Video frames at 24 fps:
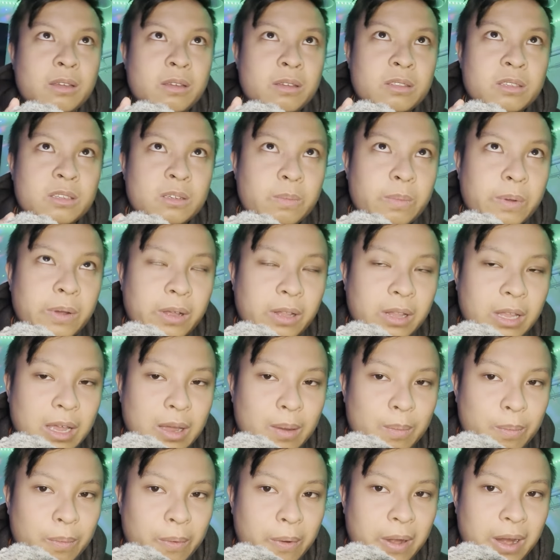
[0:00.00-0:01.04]
to pull a
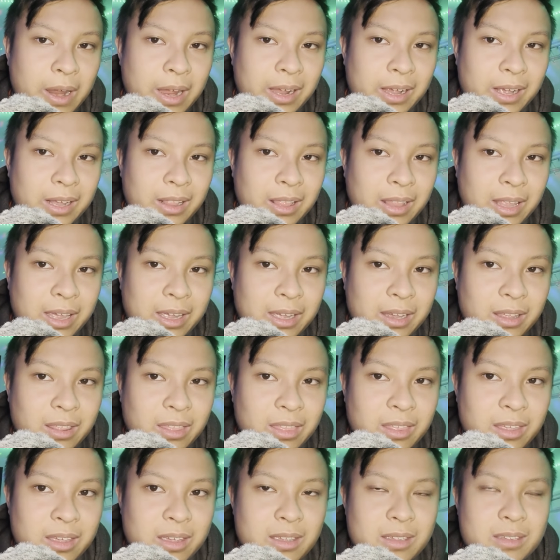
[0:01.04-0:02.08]
prank like
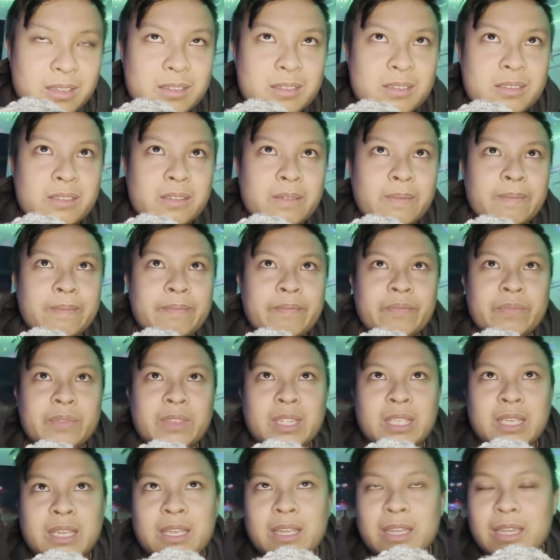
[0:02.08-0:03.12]
this.
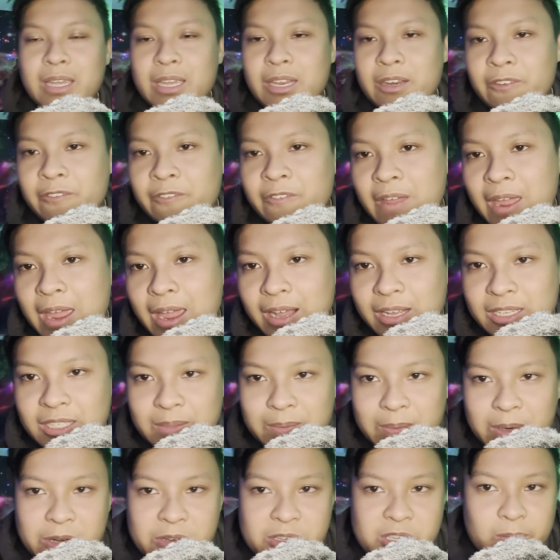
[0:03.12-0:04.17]
In fact,
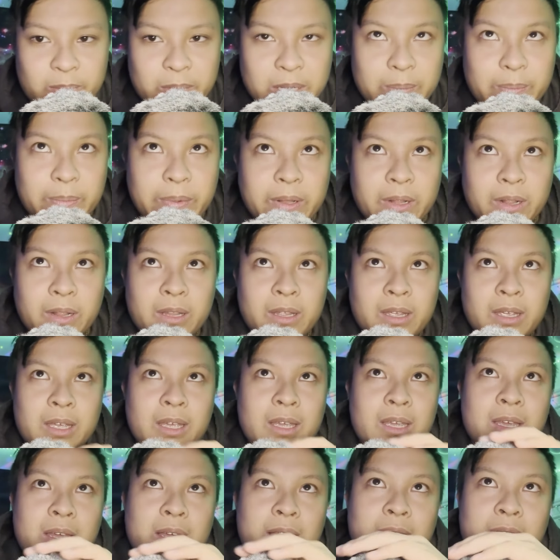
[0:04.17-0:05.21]
most people
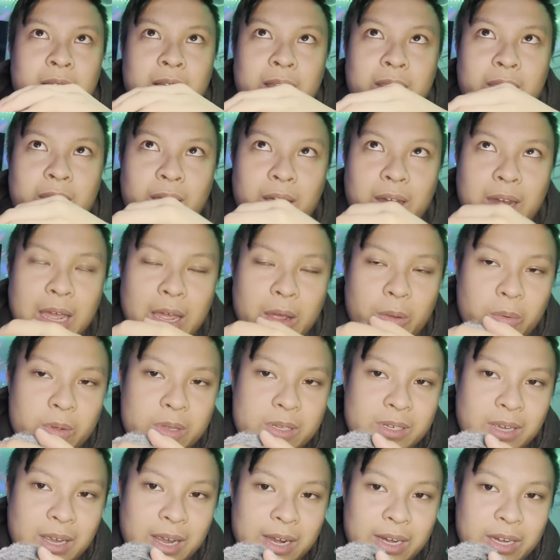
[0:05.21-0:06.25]
thought I was
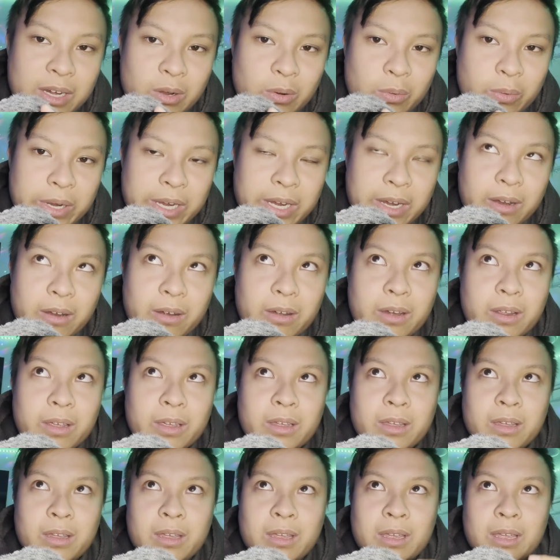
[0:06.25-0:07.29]
kinda weird
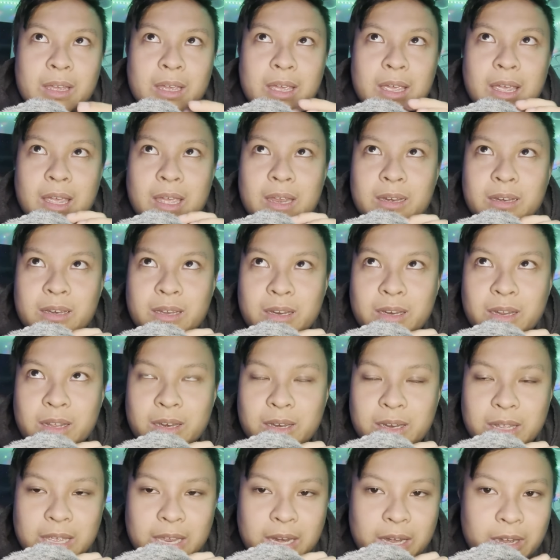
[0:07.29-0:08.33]
and
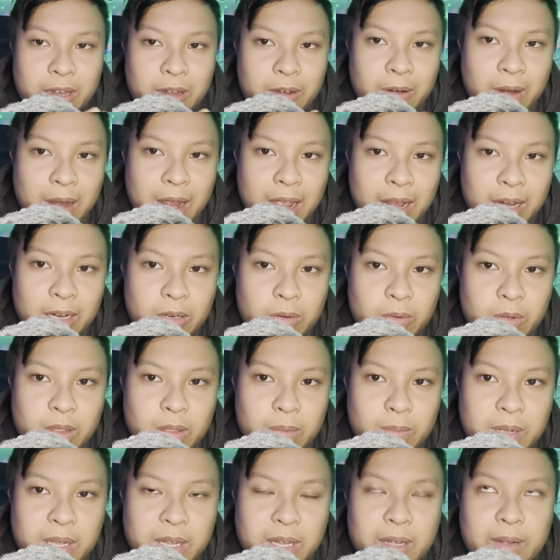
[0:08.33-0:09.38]
didn't interact with
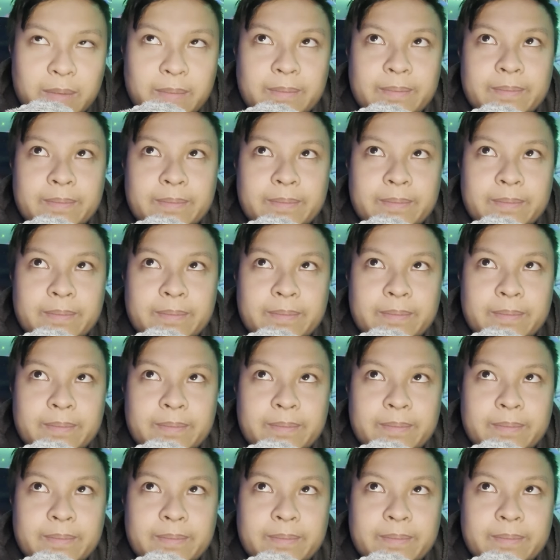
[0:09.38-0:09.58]
me.